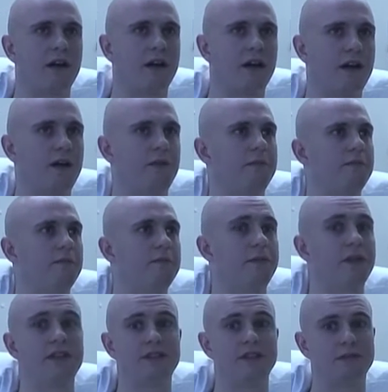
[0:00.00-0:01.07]

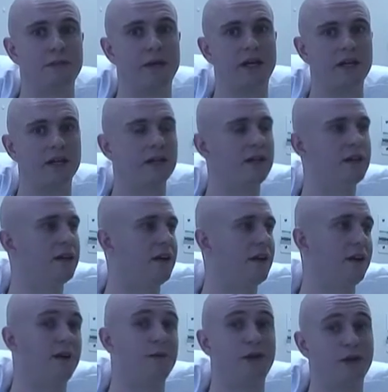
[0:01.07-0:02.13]
but this is me,
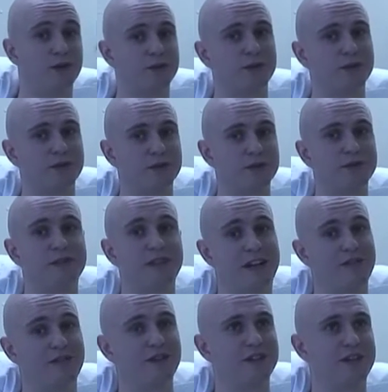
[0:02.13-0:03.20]
and I'm in hospital
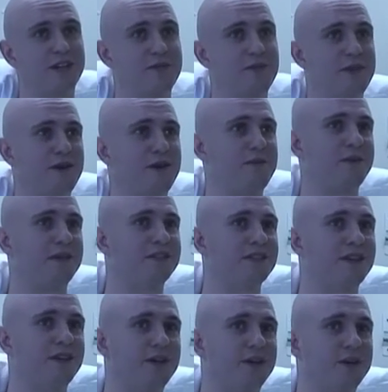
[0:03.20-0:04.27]
having the chemotherapy,
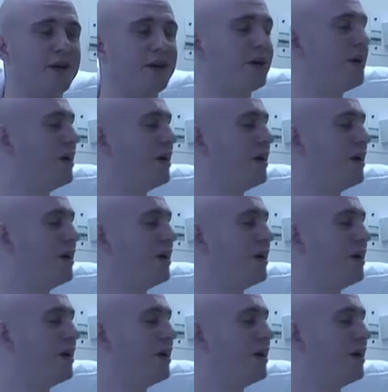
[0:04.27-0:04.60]
so here we go.